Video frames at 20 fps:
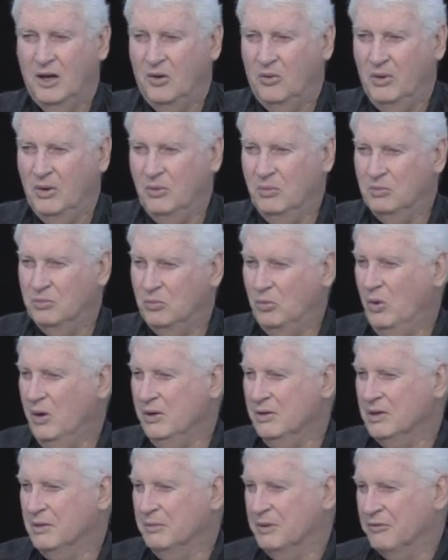Well,
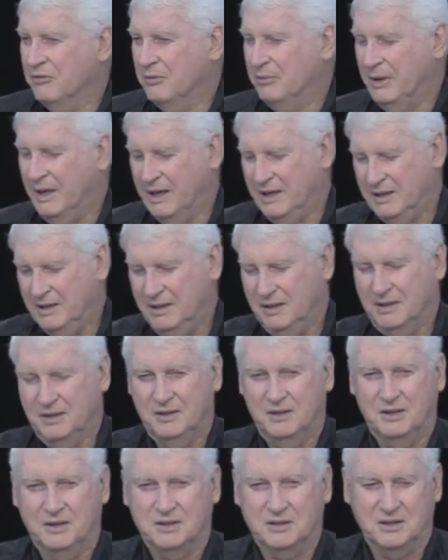welcome everybody.
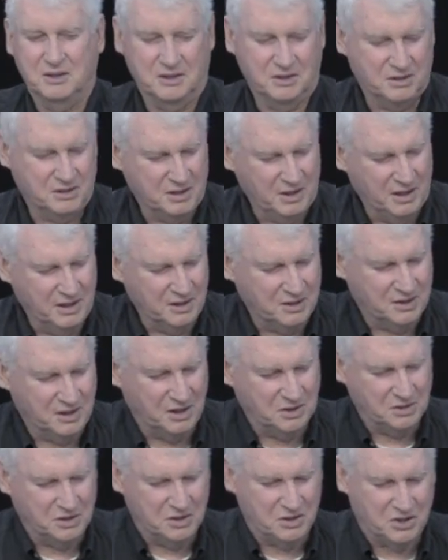This is uh,
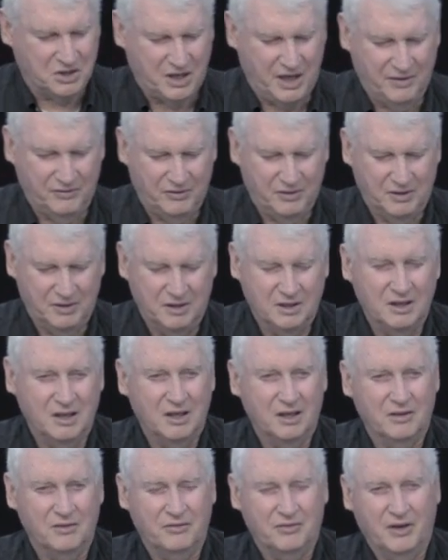session seven
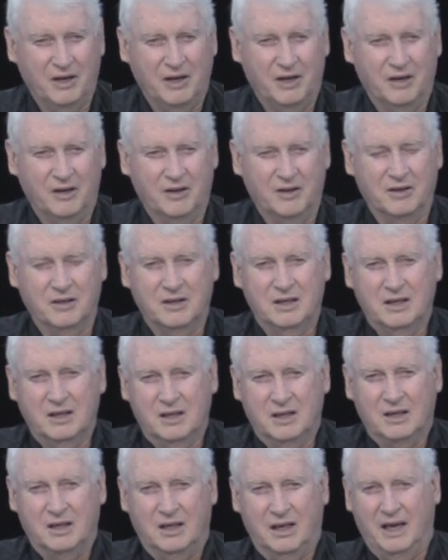of our
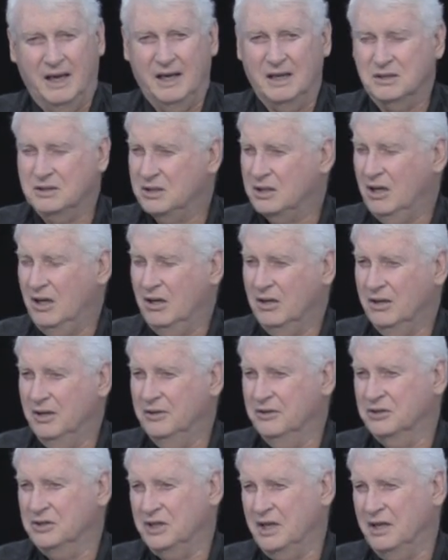class called
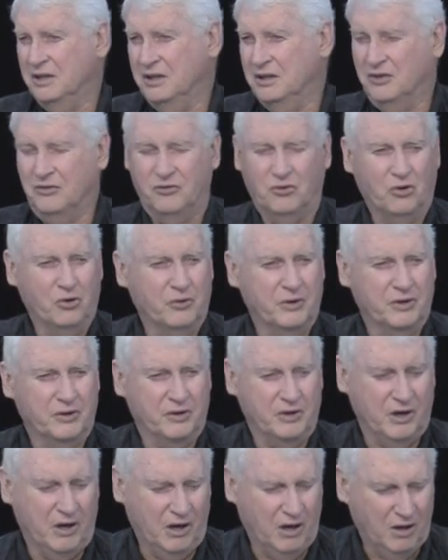Understanding the Forerunner
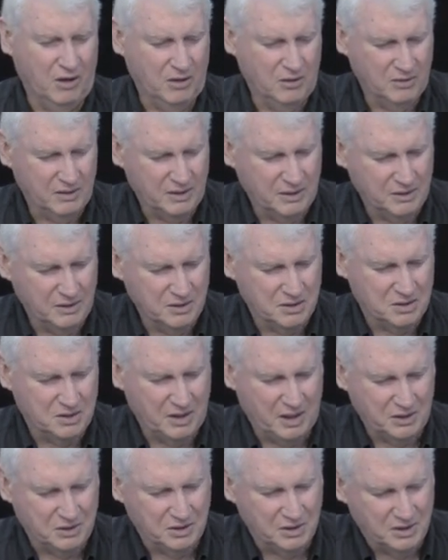Call, and this
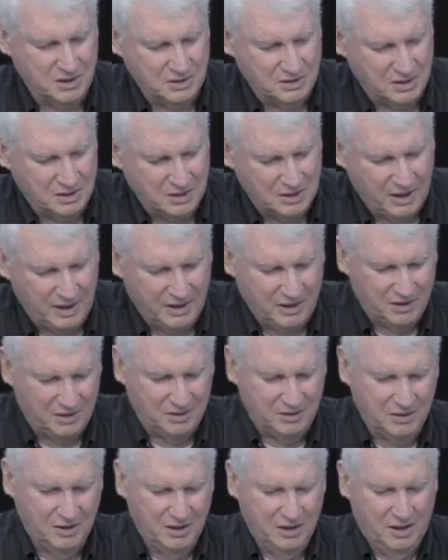session is
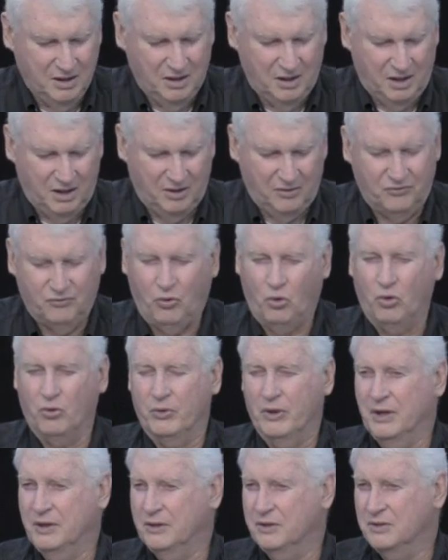entitled uh,
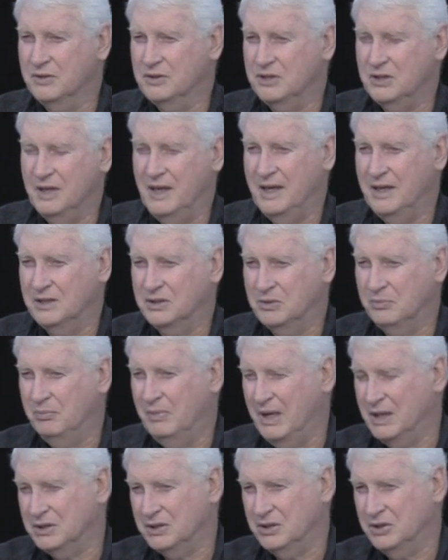Forerunners as
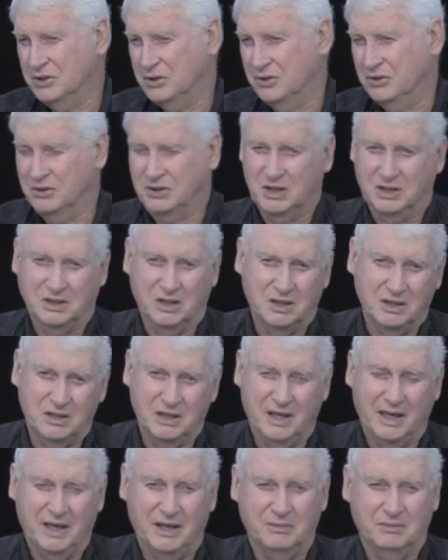Messengers, as End
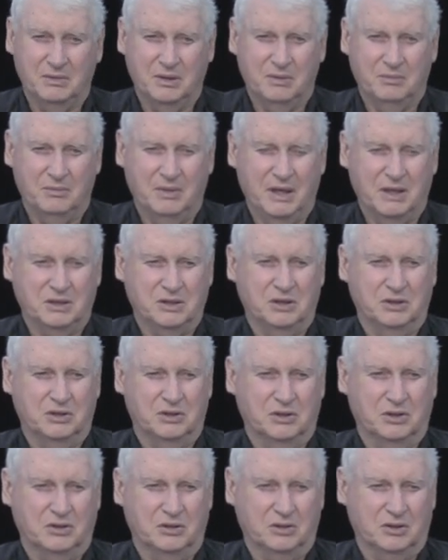Time
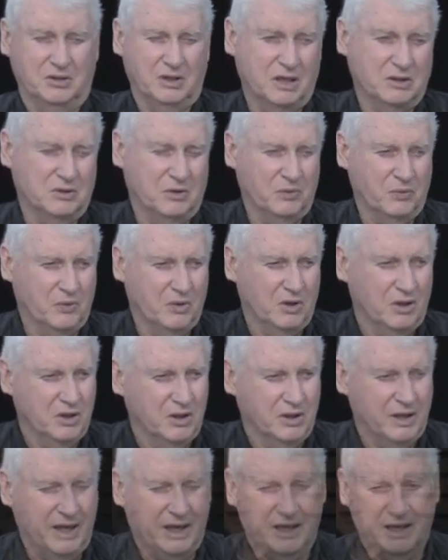Messengers. So that's what we want to
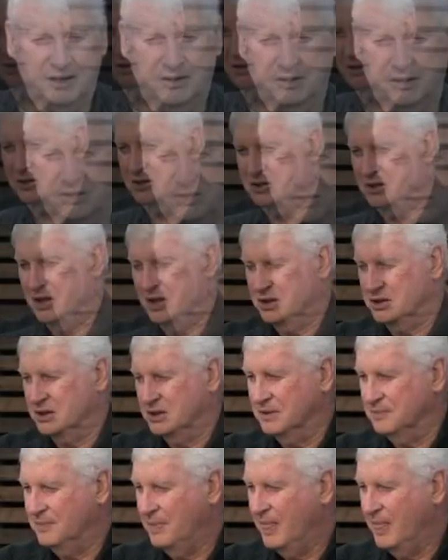look at in this session.